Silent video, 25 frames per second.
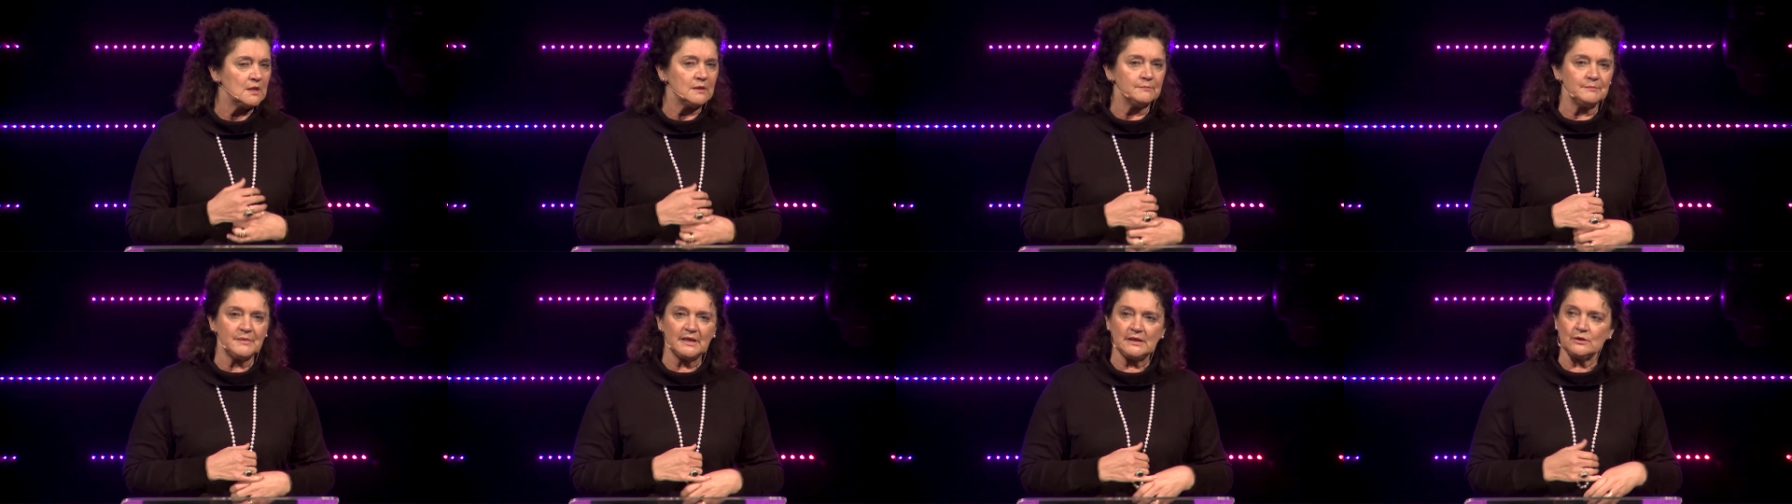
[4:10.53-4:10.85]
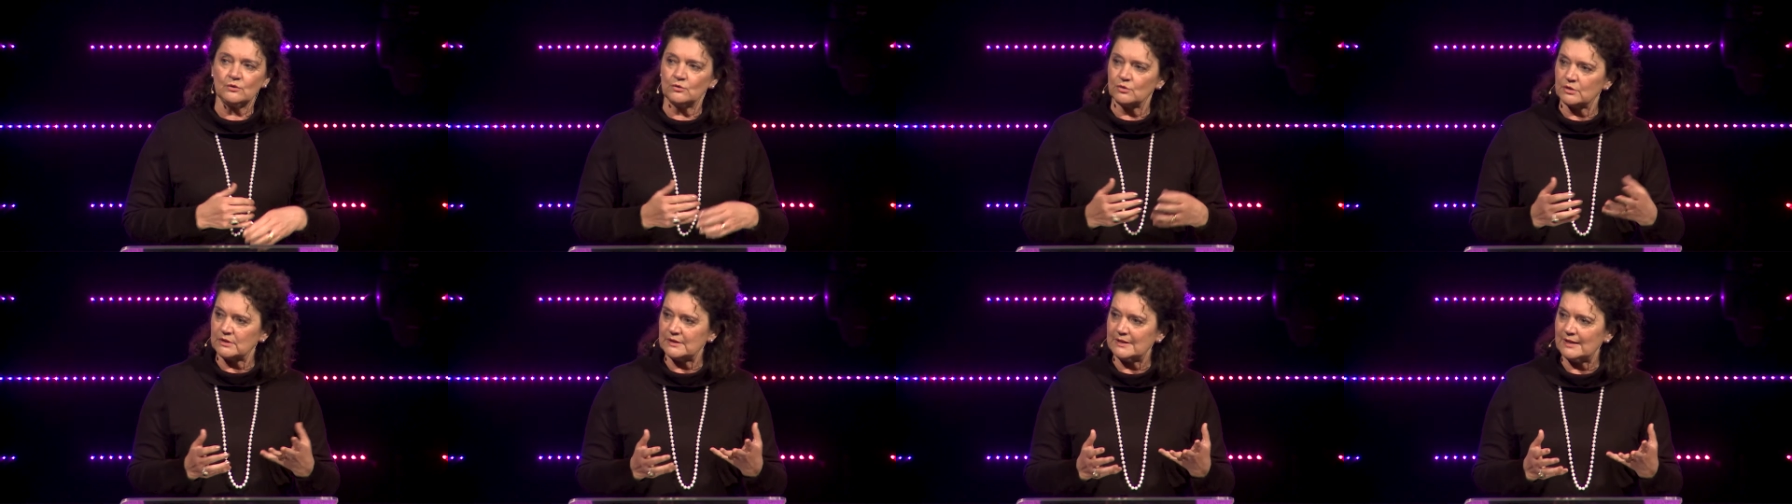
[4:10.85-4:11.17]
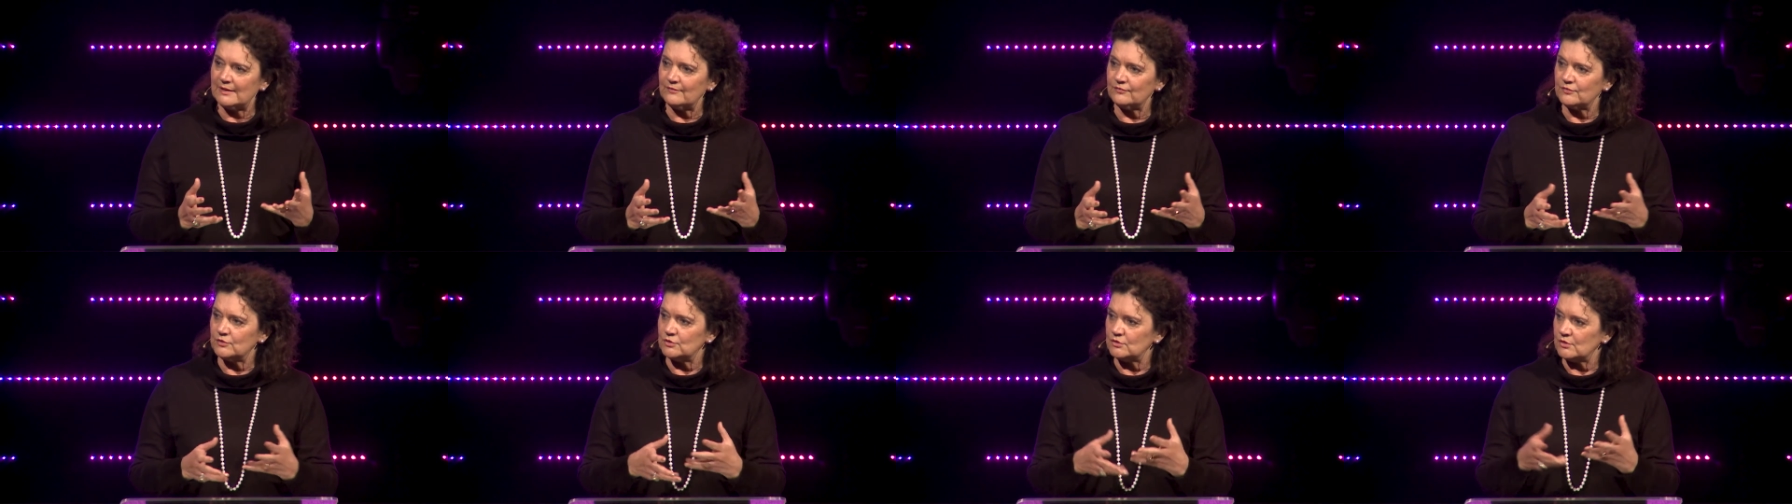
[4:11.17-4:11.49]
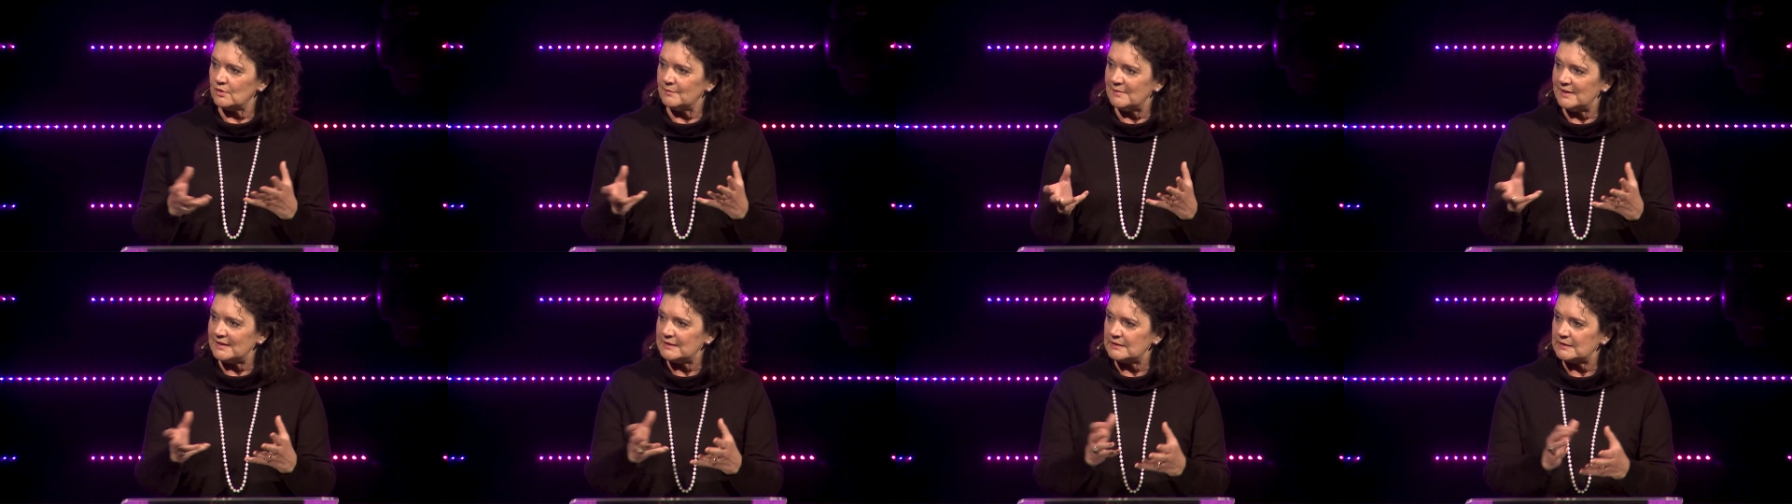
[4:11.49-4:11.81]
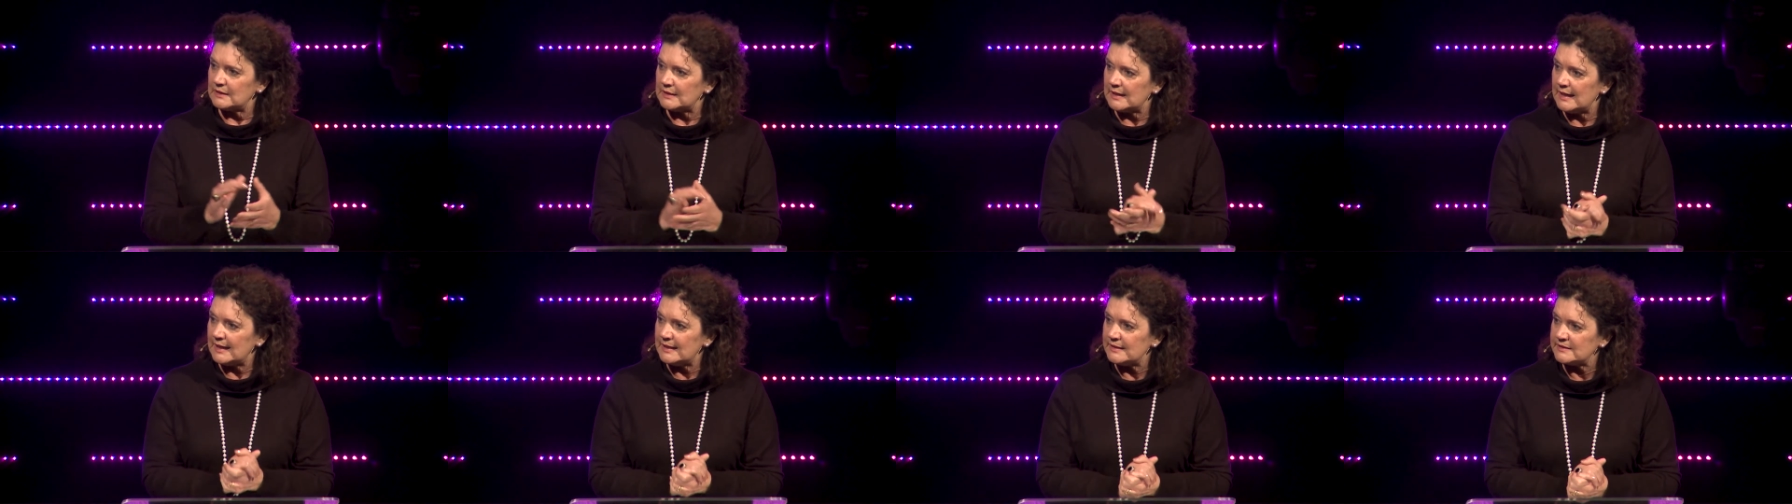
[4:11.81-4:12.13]
been good enough, you know, made the
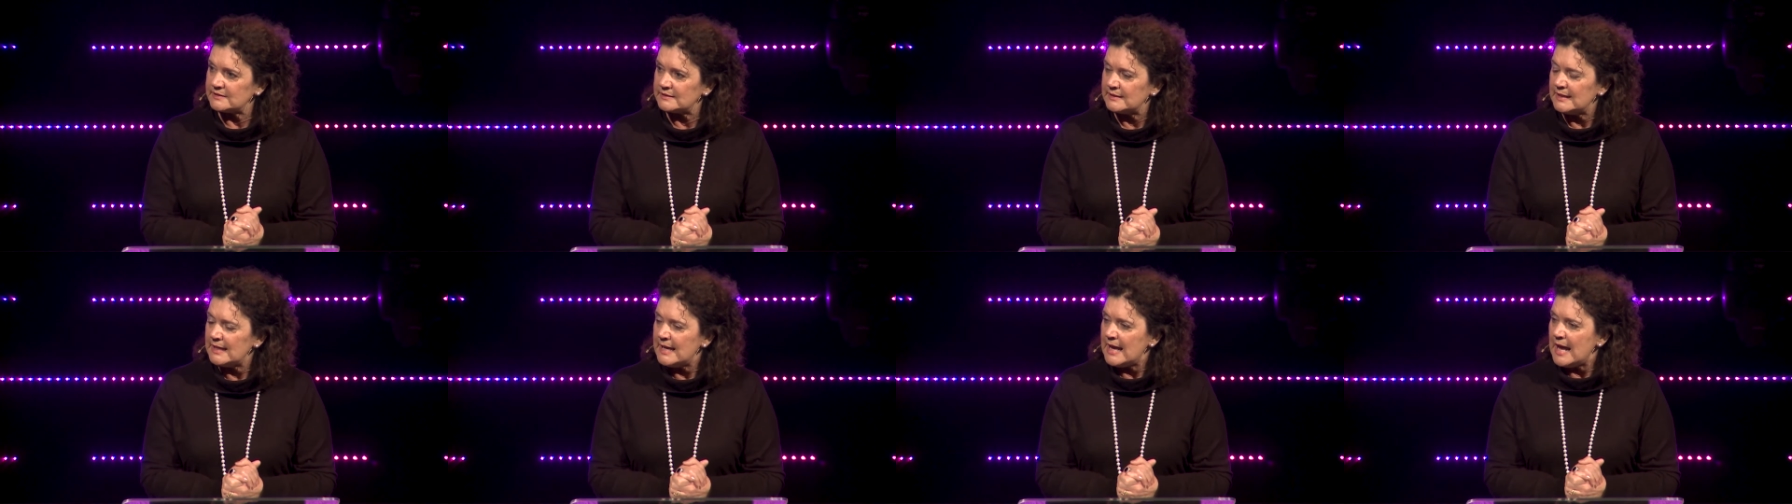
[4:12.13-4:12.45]
cut.